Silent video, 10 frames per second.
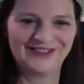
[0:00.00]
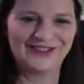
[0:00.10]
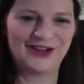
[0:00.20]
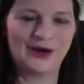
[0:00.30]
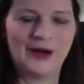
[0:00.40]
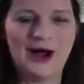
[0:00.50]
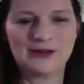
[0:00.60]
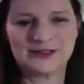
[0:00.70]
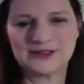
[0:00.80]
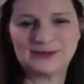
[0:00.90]
Go out
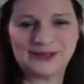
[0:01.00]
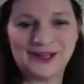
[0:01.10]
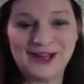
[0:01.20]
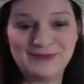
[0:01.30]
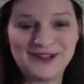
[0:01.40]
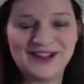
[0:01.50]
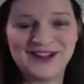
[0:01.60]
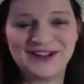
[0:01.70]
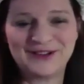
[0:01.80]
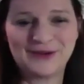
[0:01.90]
to play
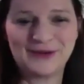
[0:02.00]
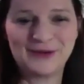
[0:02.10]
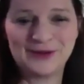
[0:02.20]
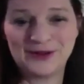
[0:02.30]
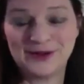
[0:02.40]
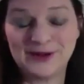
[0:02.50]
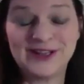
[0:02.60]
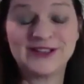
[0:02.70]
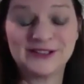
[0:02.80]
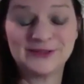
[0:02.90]
big
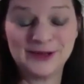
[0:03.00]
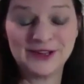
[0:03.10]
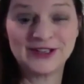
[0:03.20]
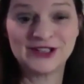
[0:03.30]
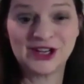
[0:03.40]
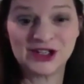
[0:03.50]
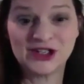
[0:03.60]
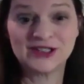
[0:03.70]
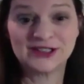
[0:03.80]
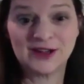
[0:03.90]
with the
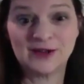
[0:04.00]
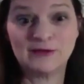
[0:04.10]
intentions of